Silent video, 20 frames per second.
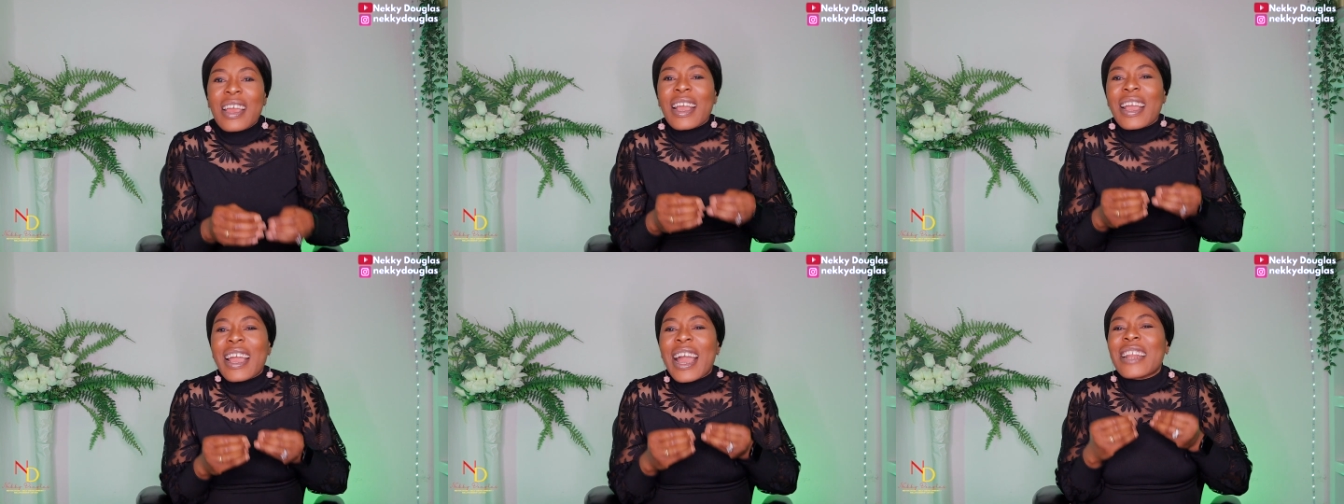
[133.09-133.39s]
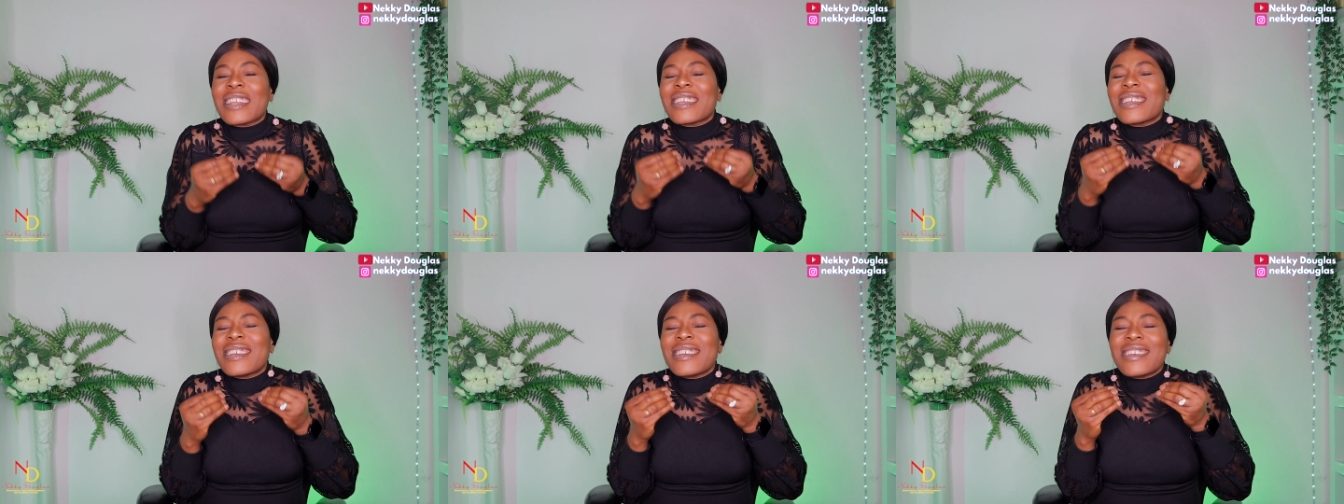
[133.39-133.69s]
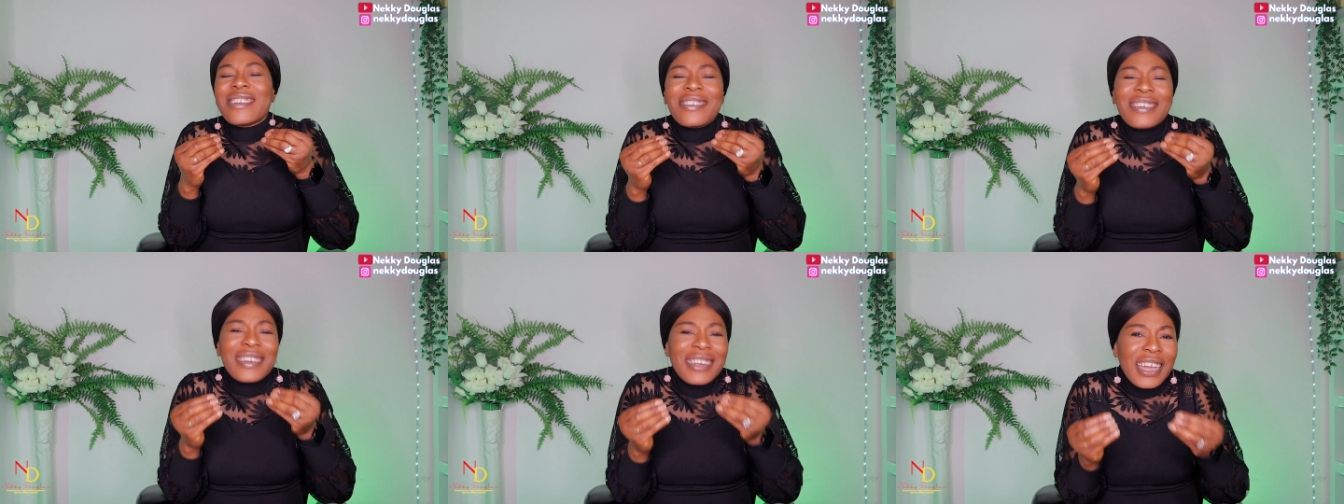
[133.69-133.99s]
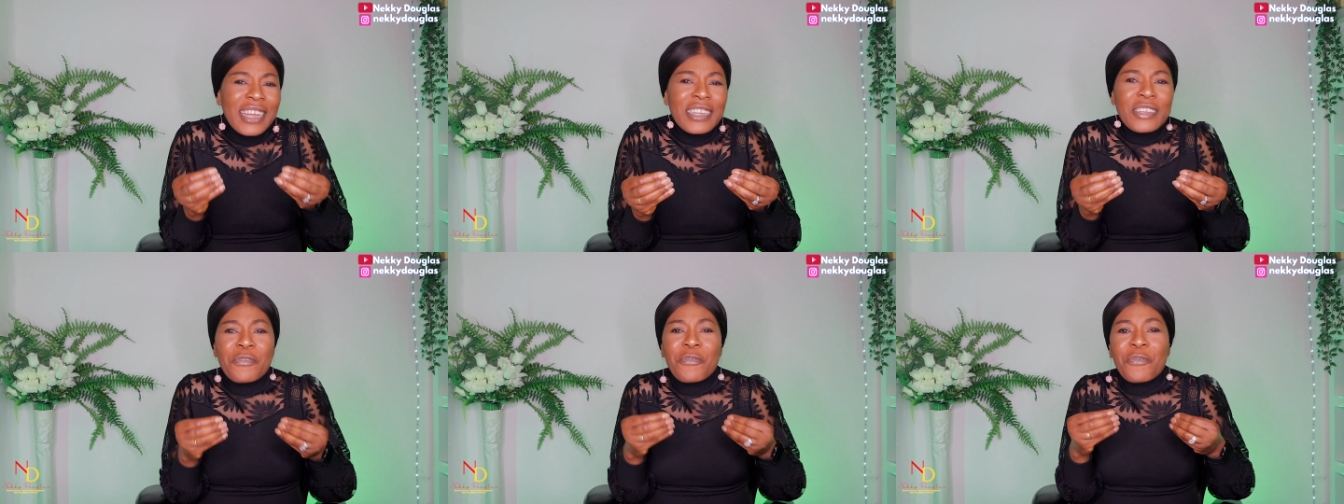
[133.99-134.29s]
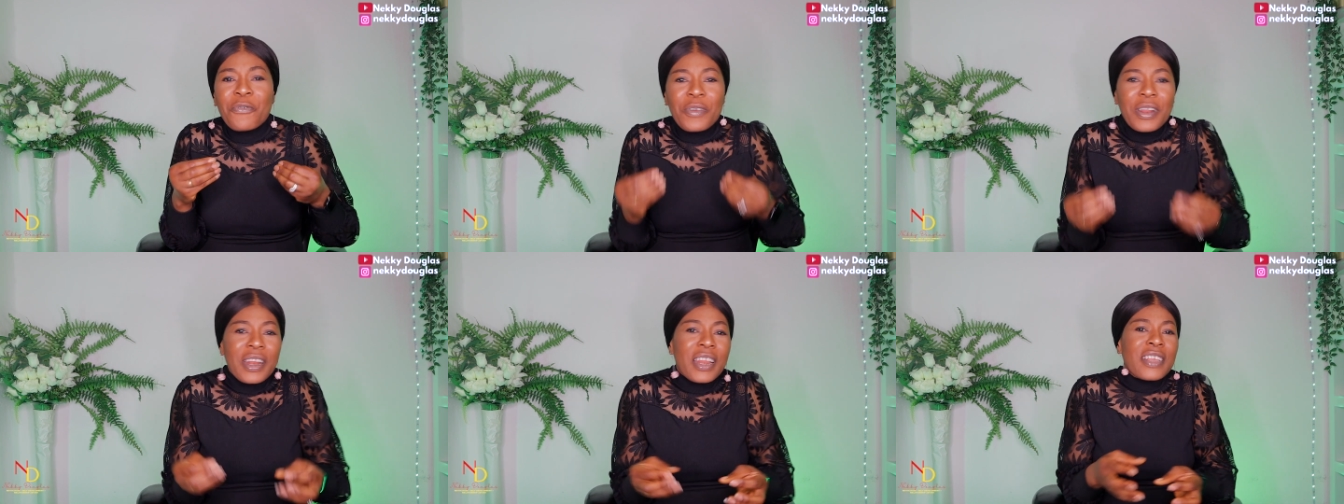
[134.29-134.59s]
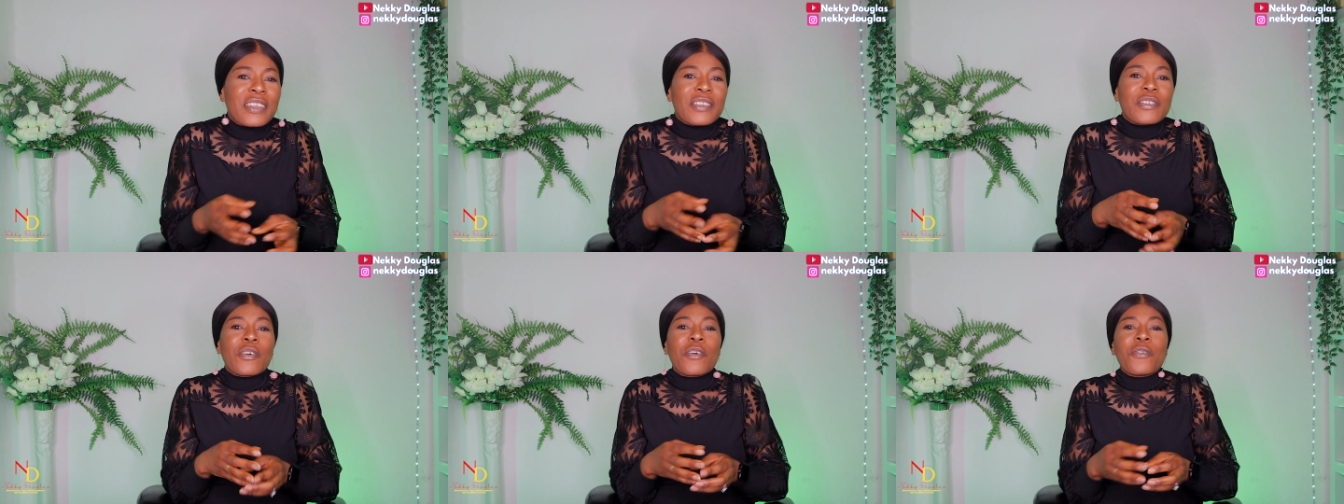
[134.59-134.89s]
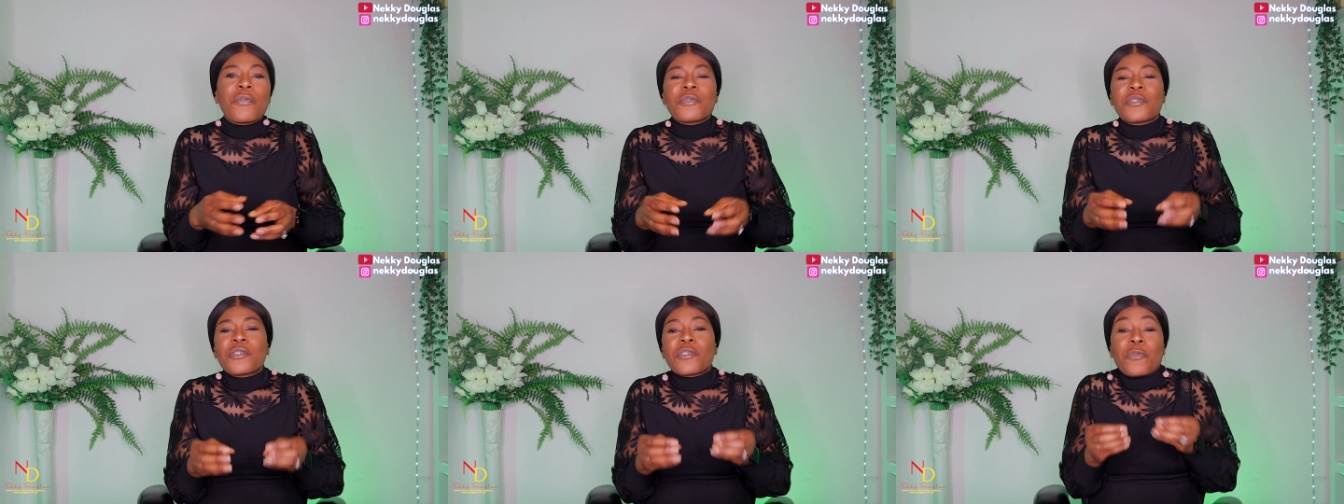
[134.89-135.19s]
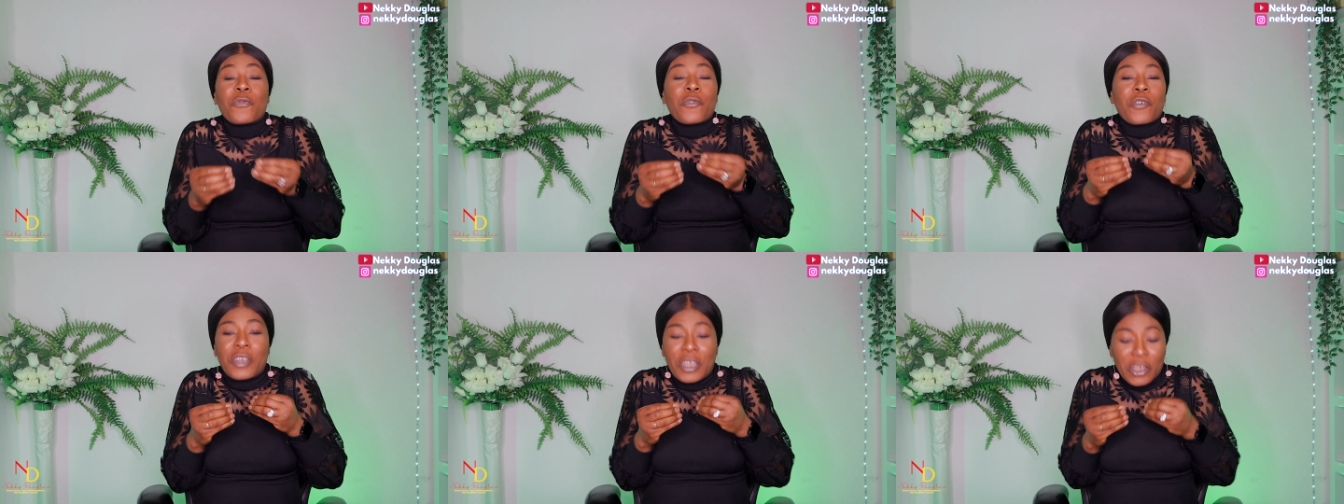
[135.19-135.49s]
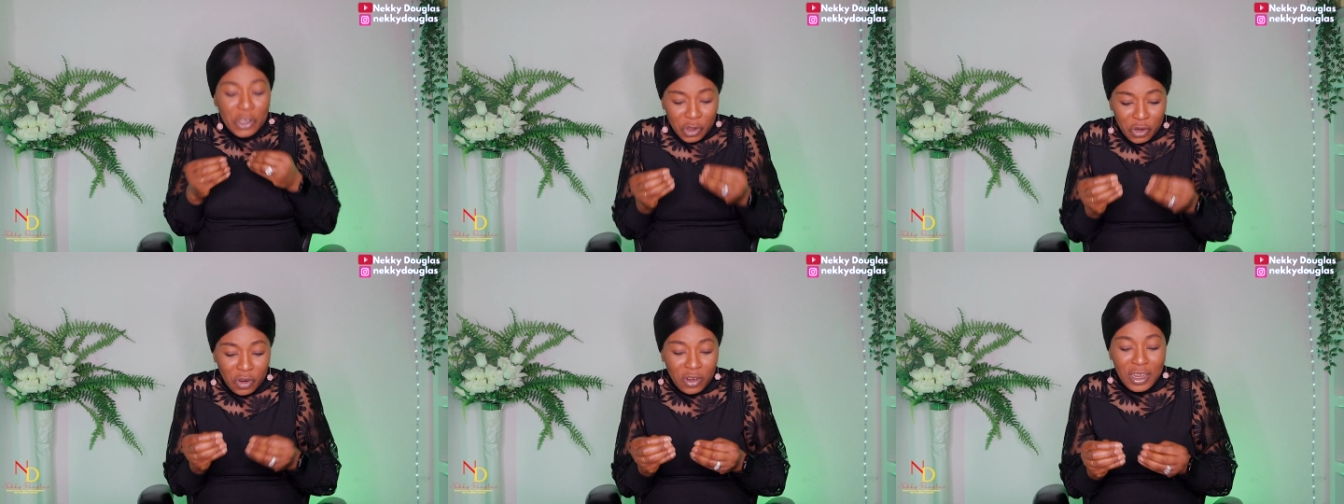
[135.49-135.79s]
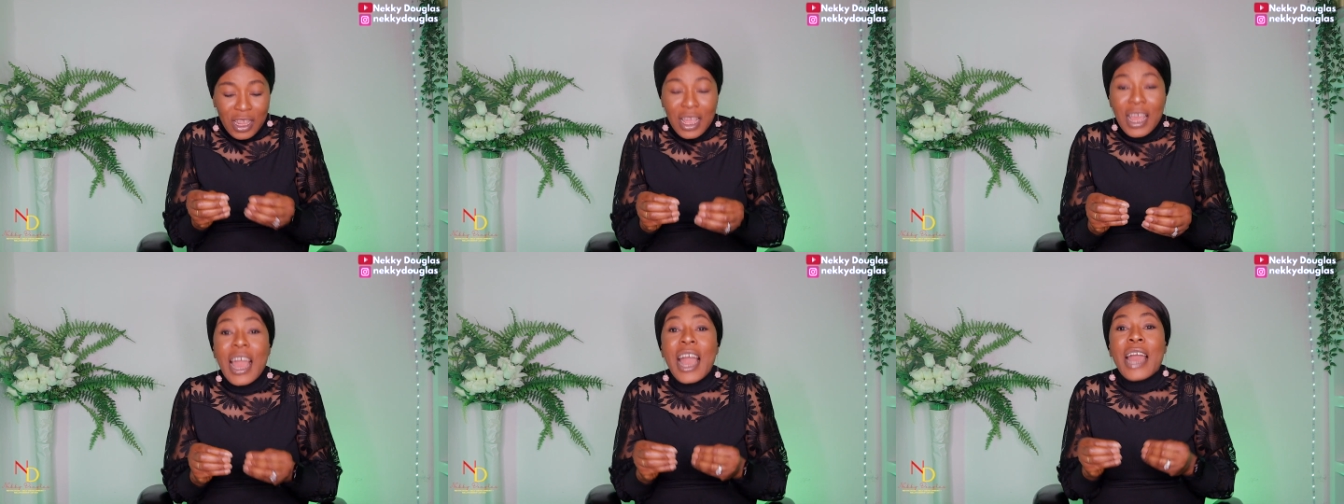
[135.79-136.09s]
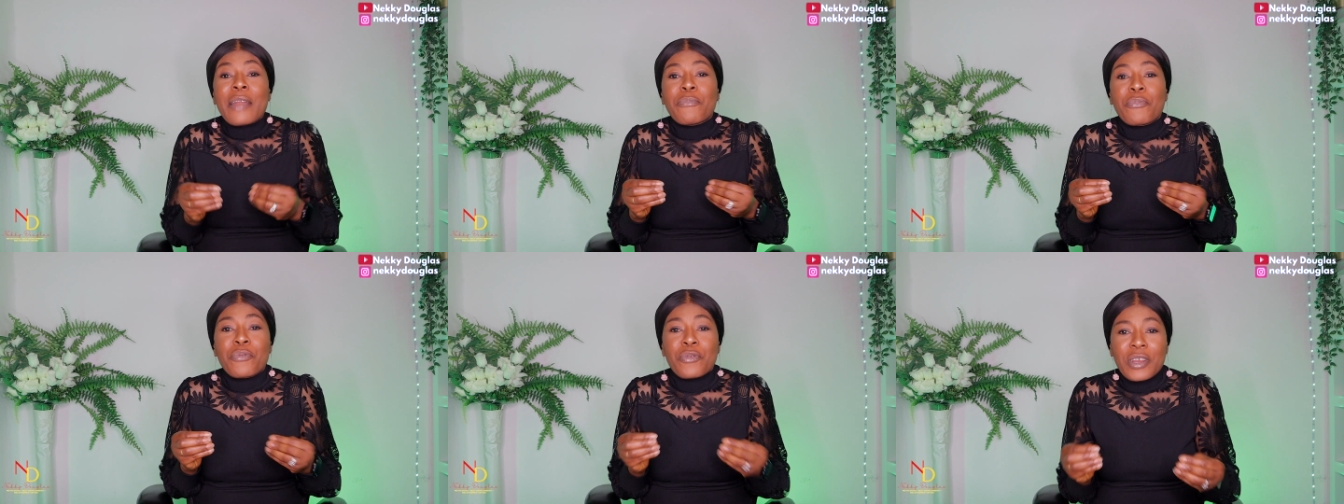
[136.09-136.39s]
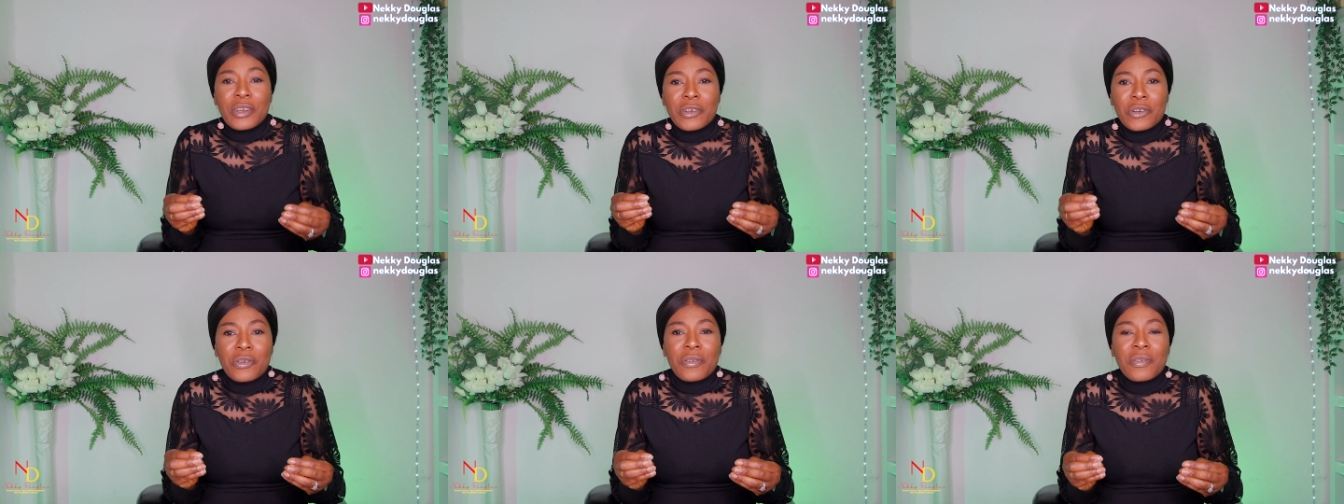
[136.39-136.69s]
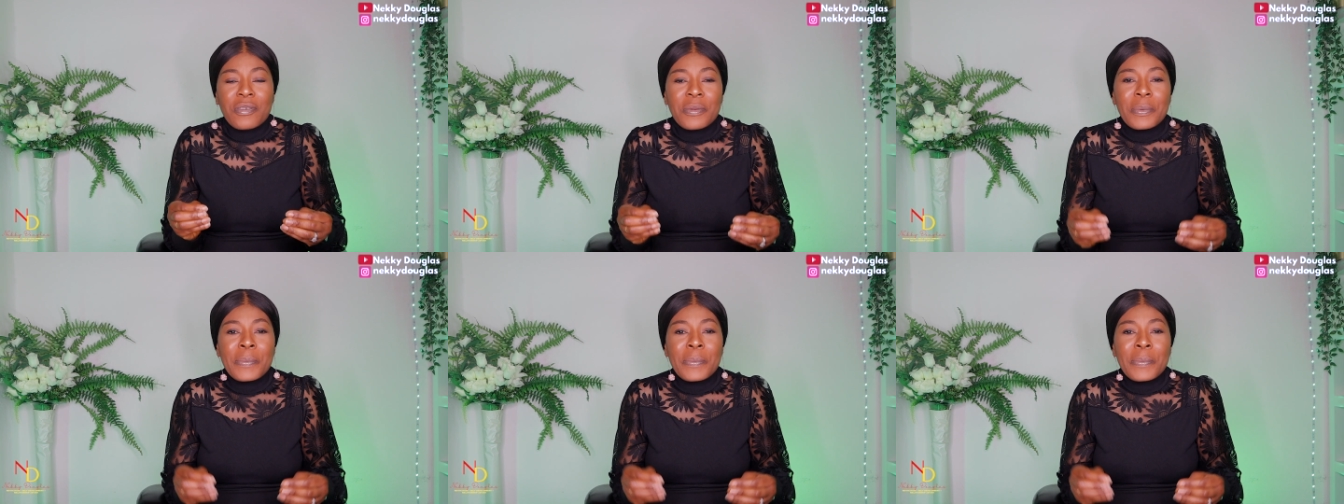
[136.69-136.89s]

can create feelings of suffocation and pressure.